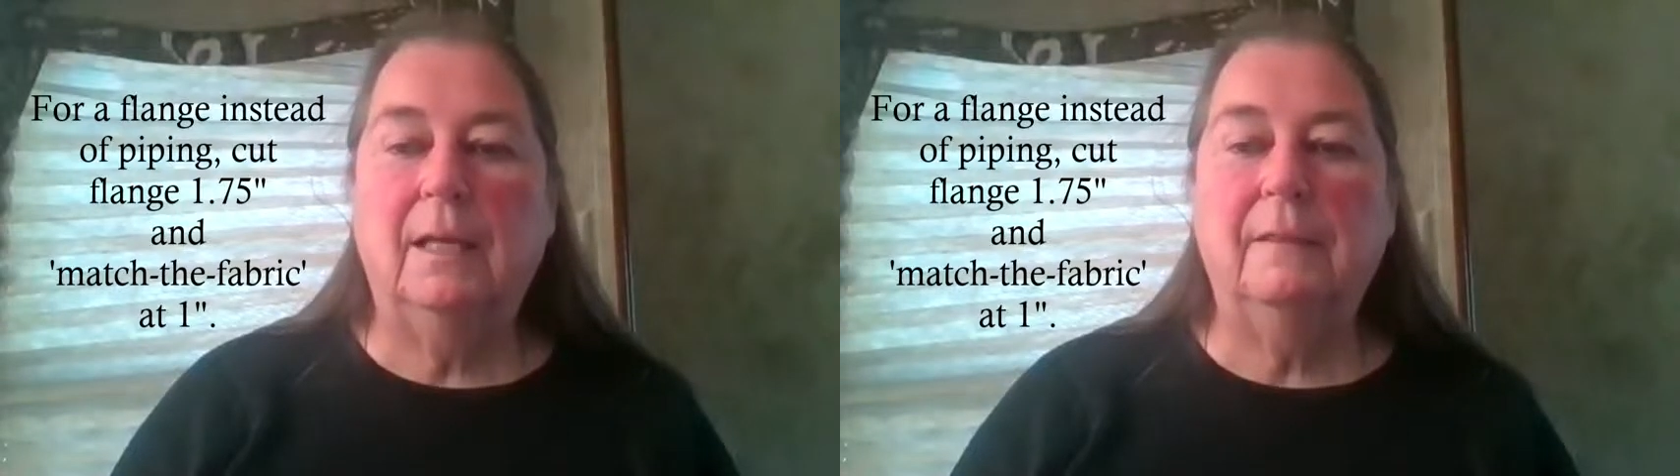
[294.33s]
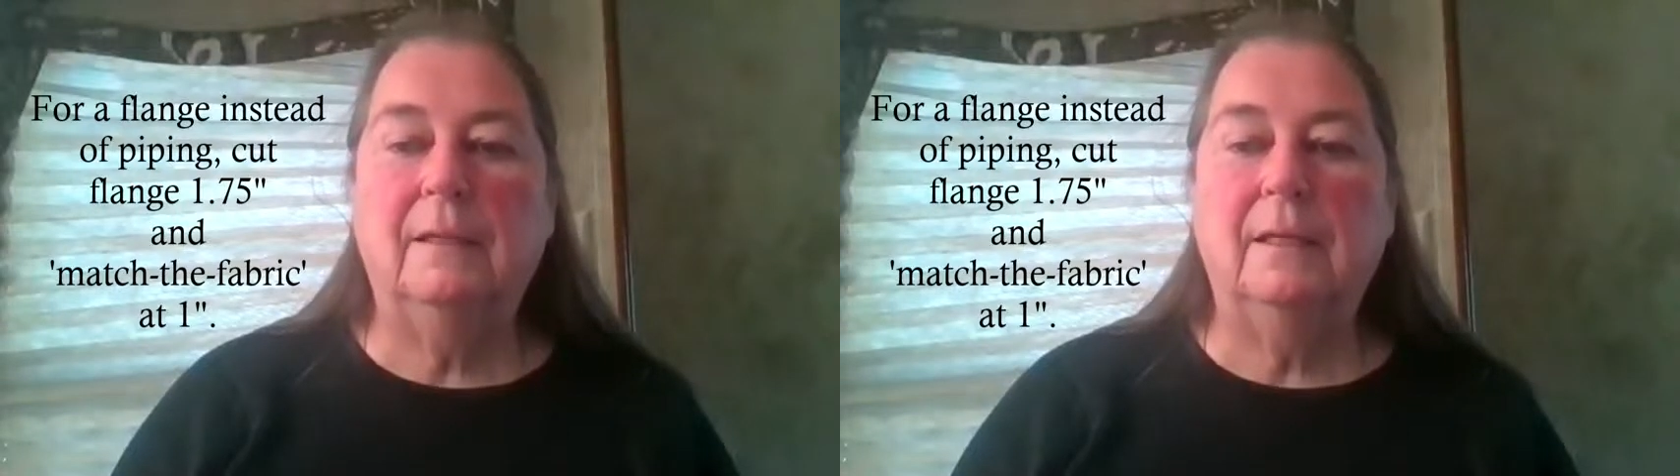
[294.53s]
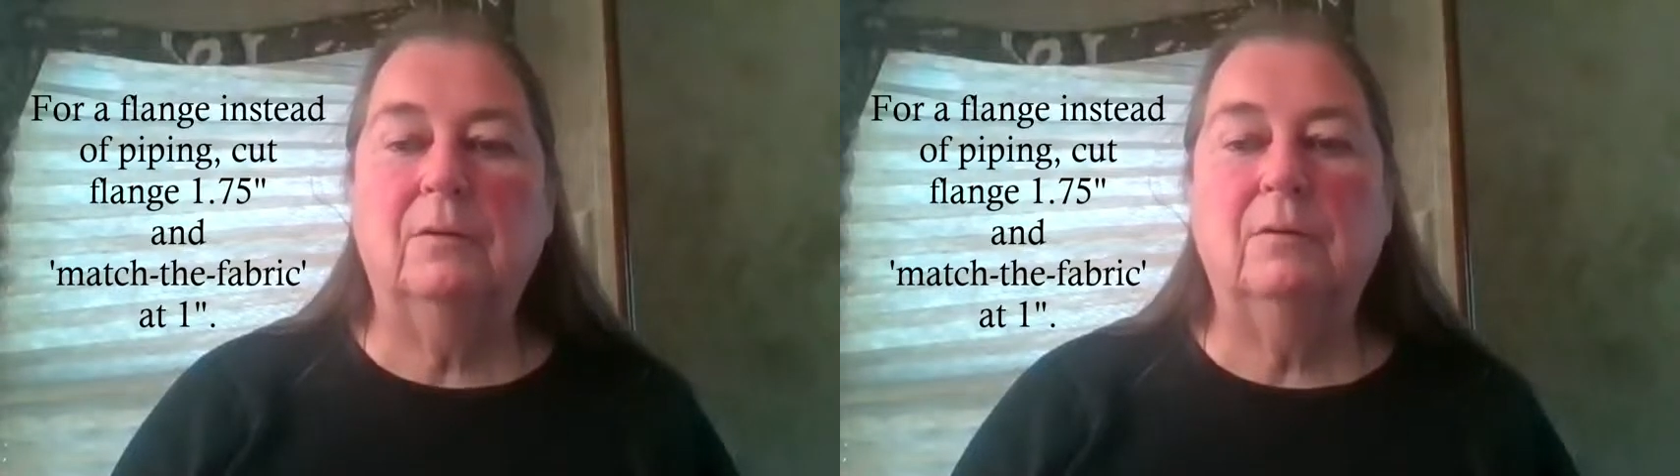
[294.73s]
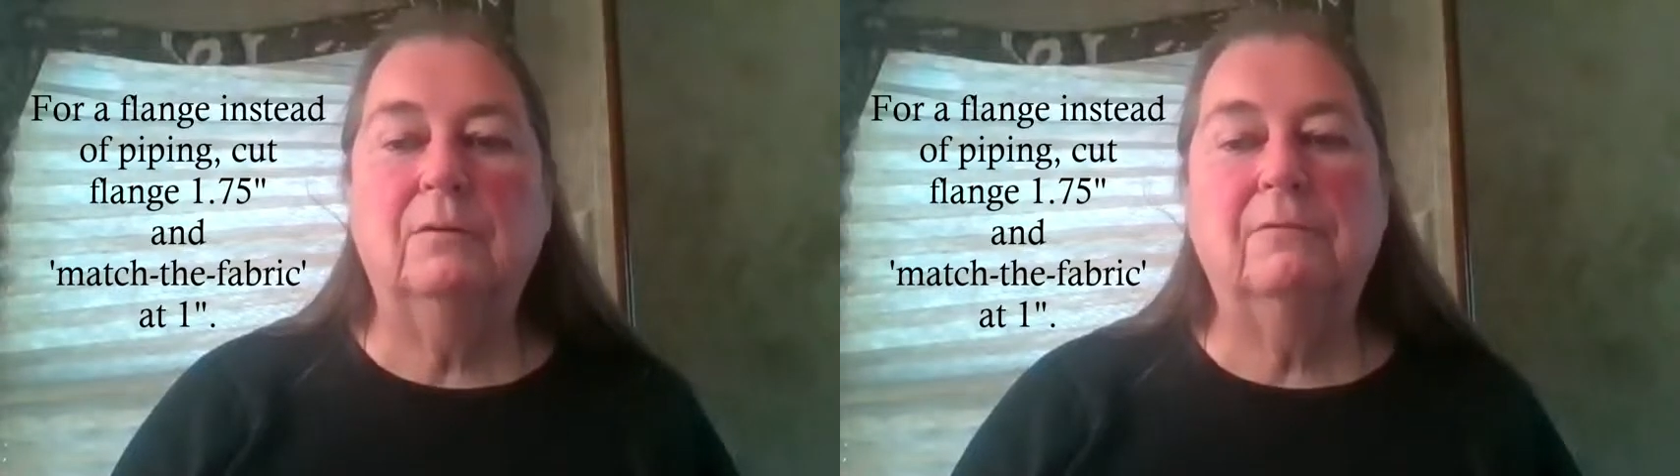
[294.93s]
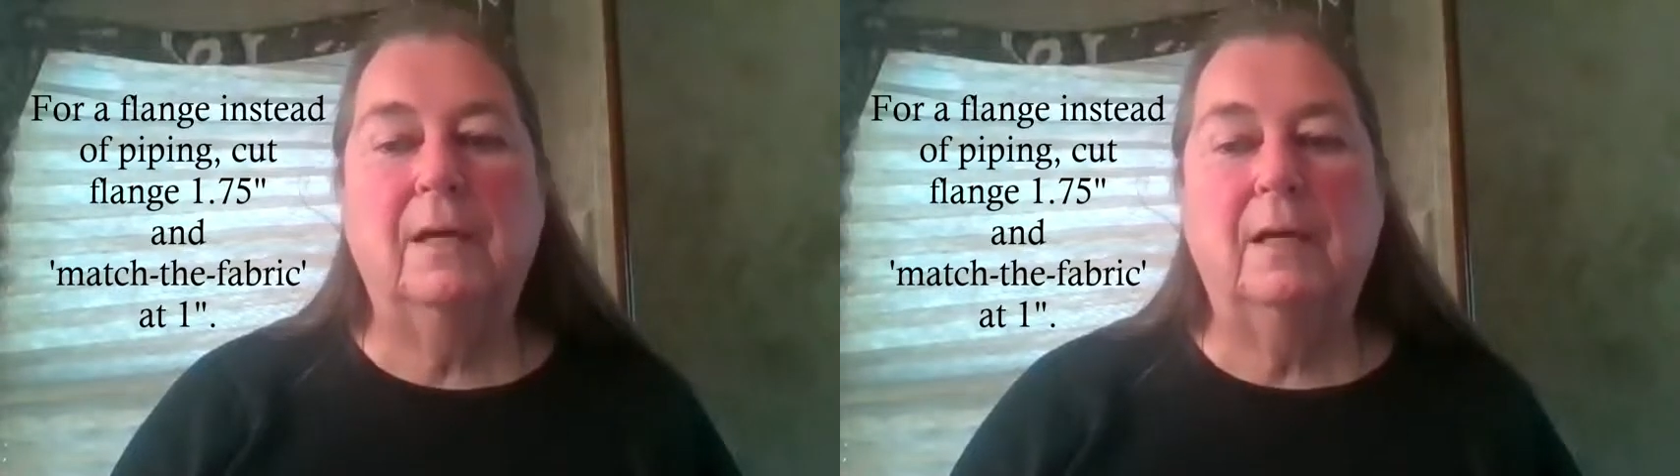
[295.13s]
and the
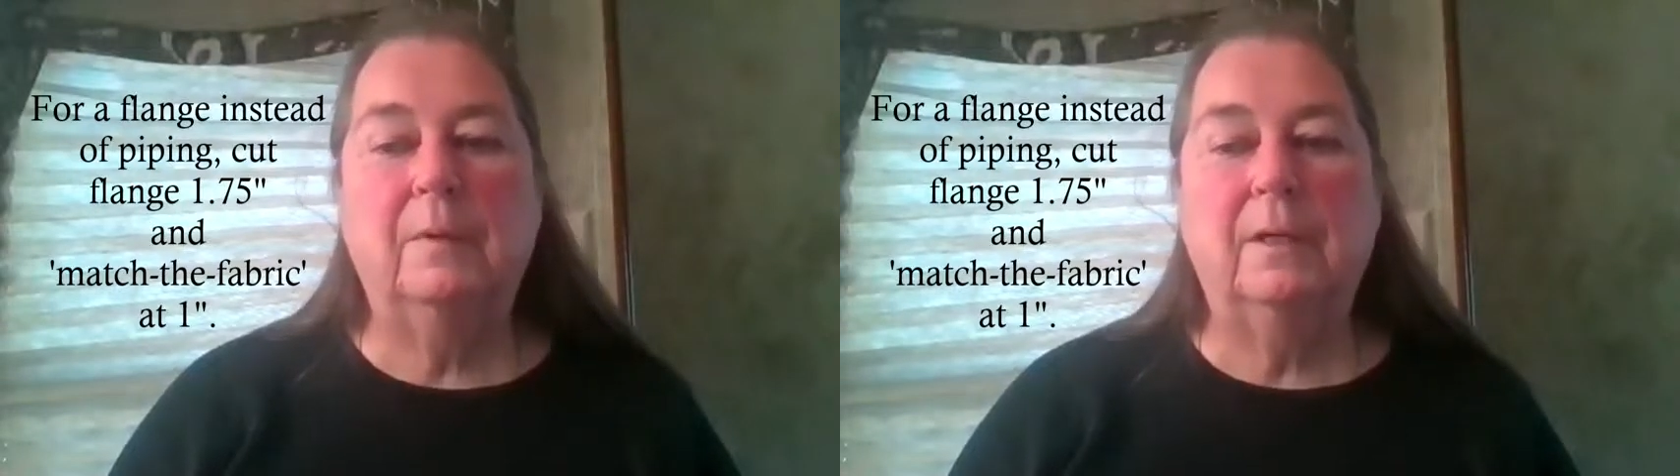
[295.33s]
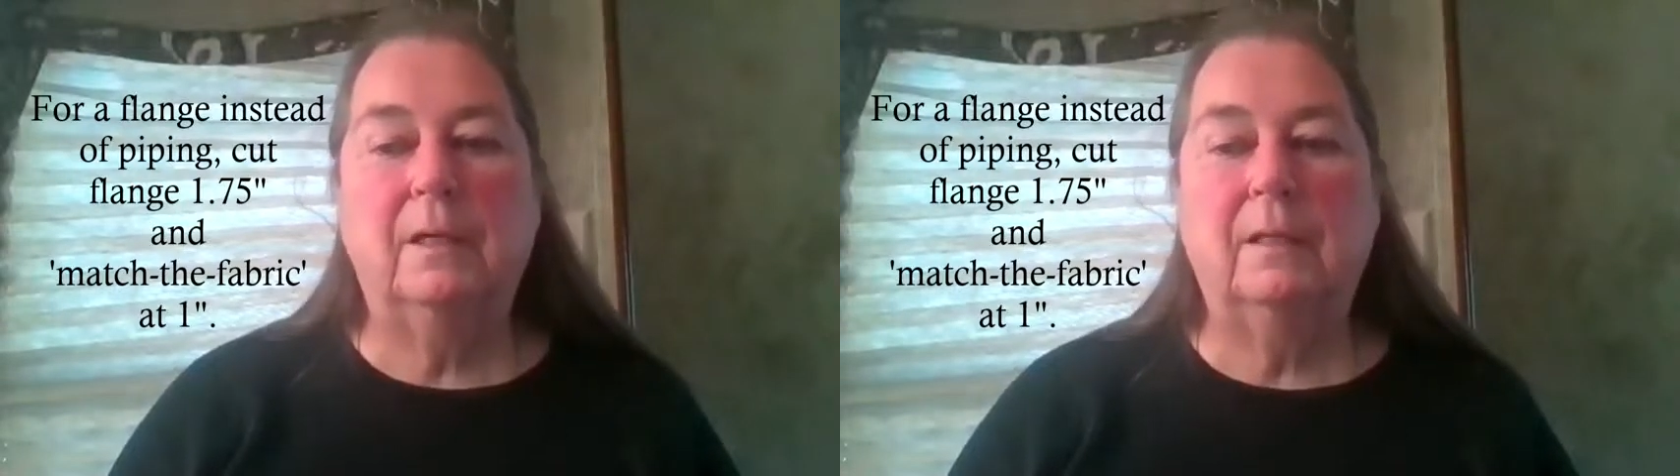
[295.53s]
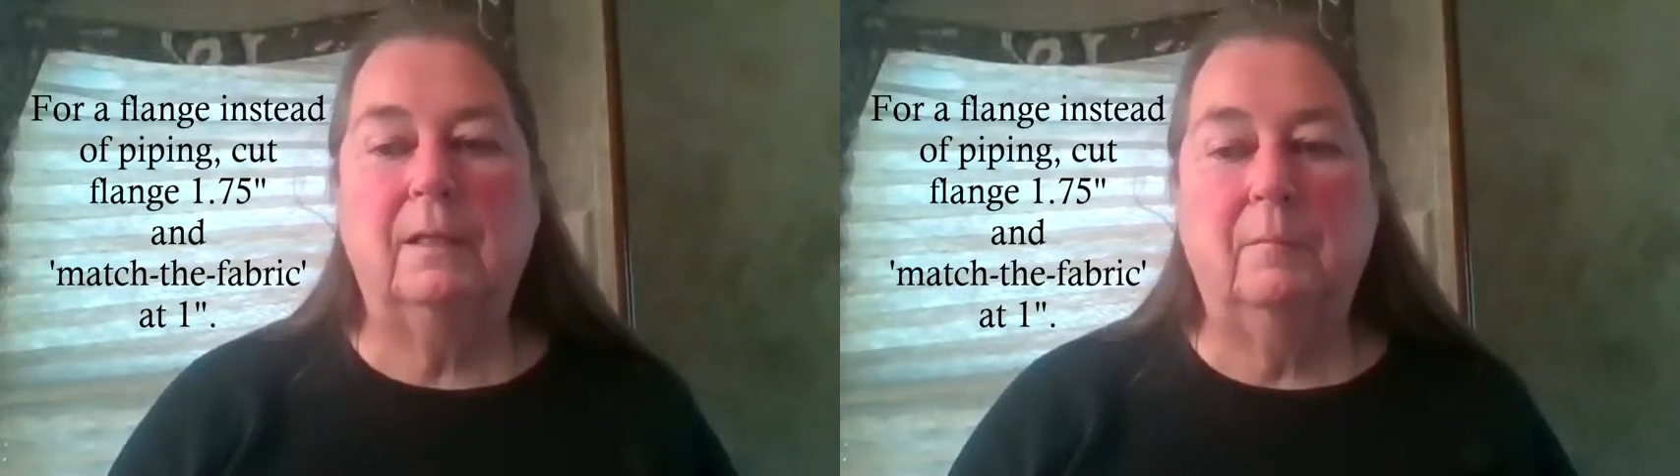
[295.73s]
narrow fabric,